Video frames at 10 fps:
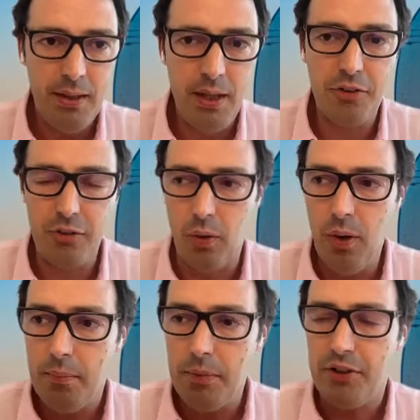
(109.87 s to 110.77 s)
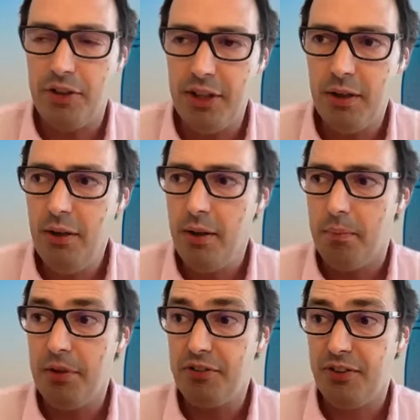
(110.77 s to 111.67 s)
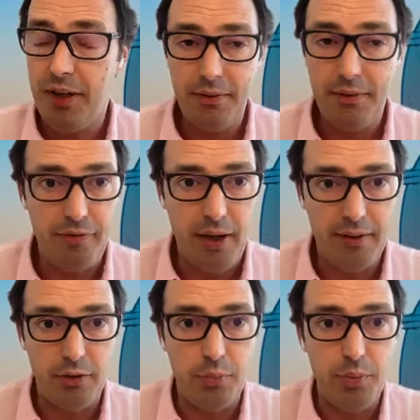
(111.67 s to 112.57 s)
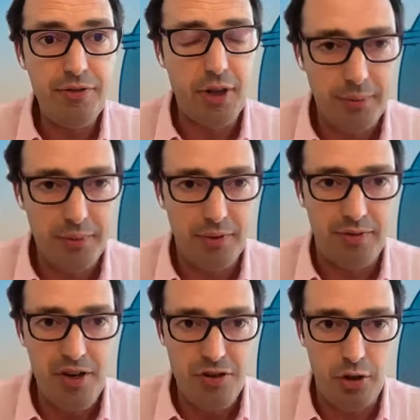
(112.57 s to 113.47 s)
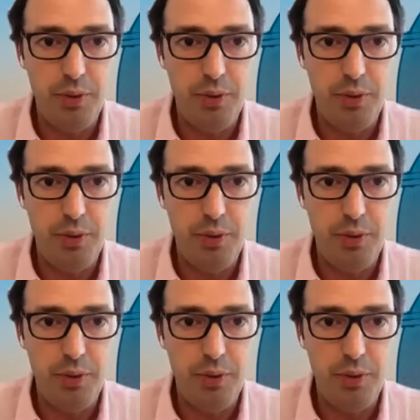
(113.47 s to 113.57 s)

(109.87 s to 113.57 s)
Let us know. But here, beside the fact that we've done the renovation,